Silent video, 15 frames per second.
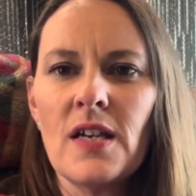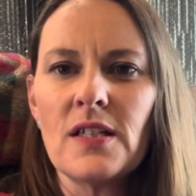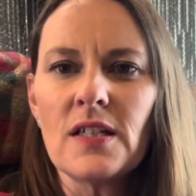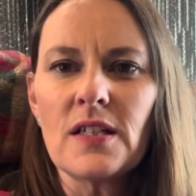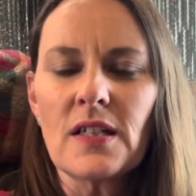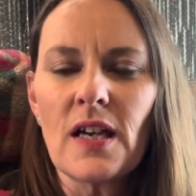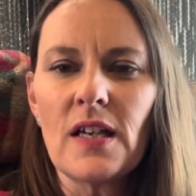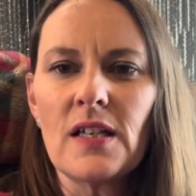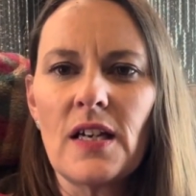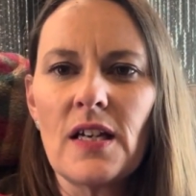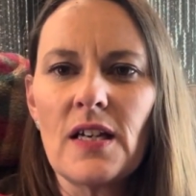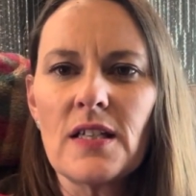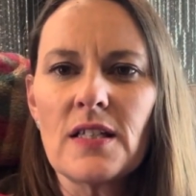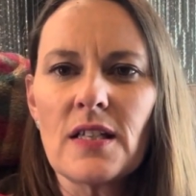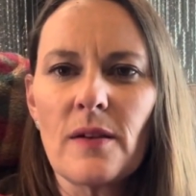just kind of
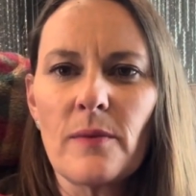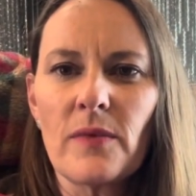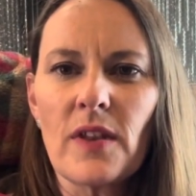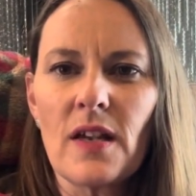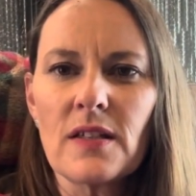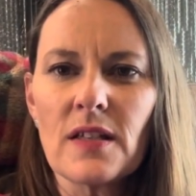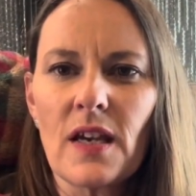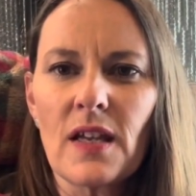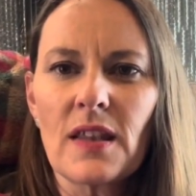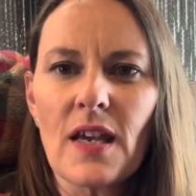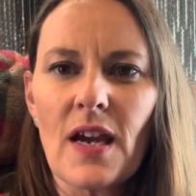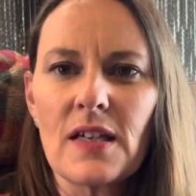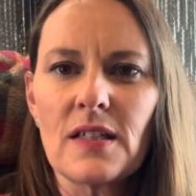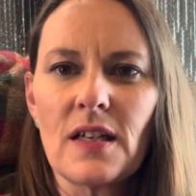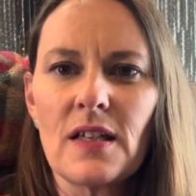getting some things like
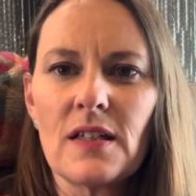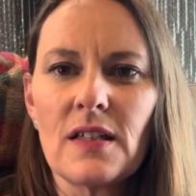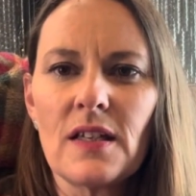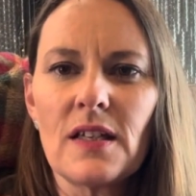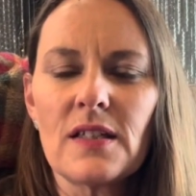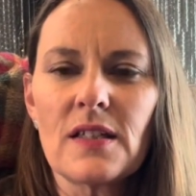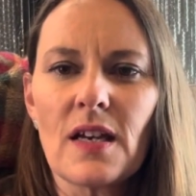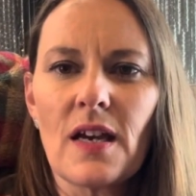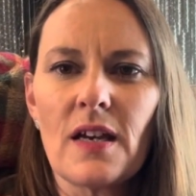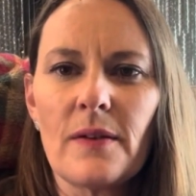that done that